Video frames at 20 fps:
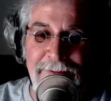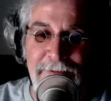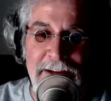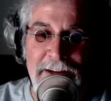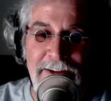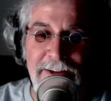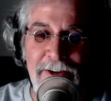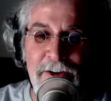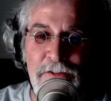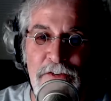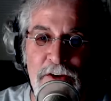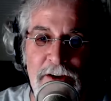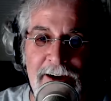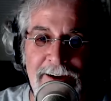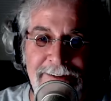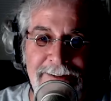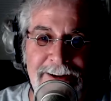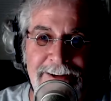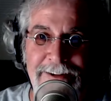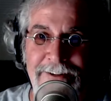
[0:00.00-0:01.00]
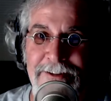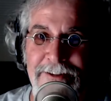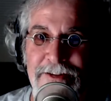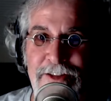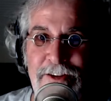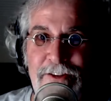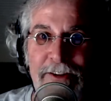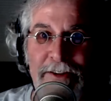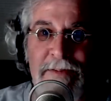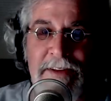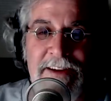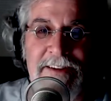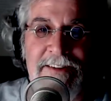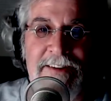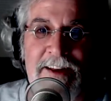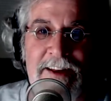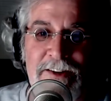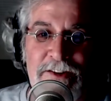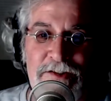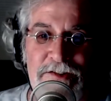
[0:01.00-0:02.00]
you know, if you got $930 million
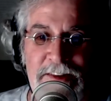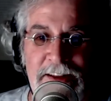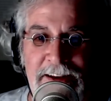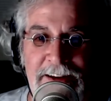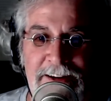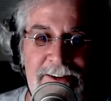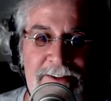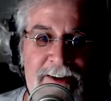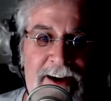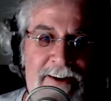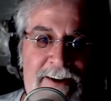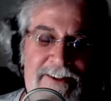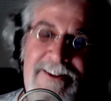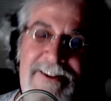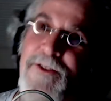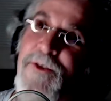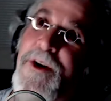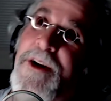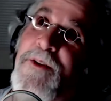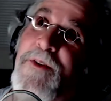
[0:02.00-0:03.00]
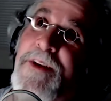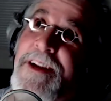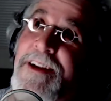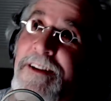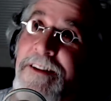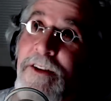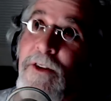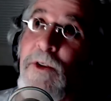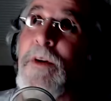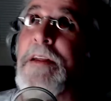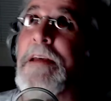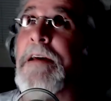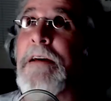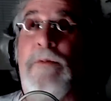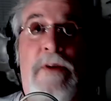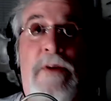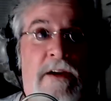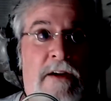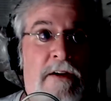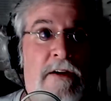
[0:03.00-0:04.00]
laying around, you go, what are we going to do with
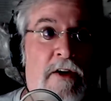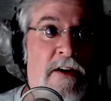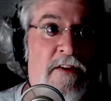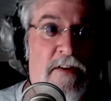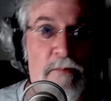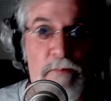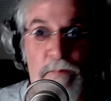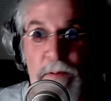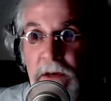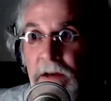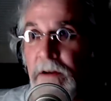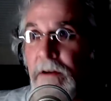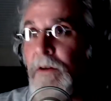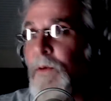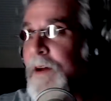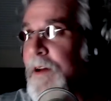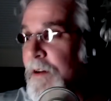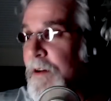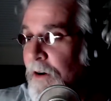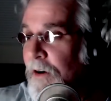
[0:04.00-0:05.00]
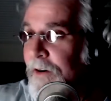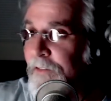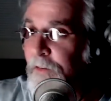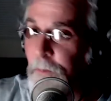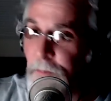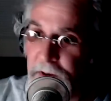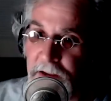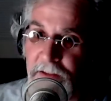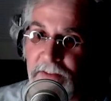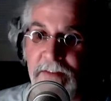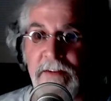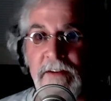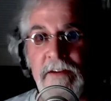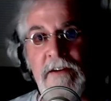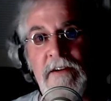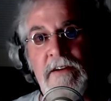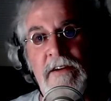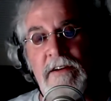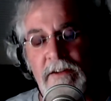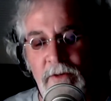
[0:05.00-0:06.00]
it? We could go get some beer. We could go have a
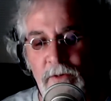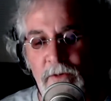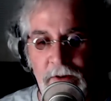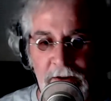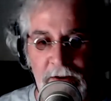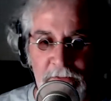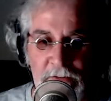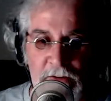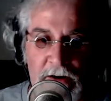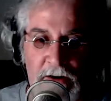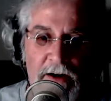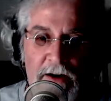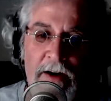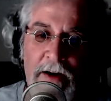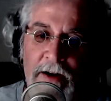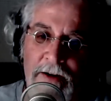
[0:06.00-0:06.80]
pizza, you know, whatever.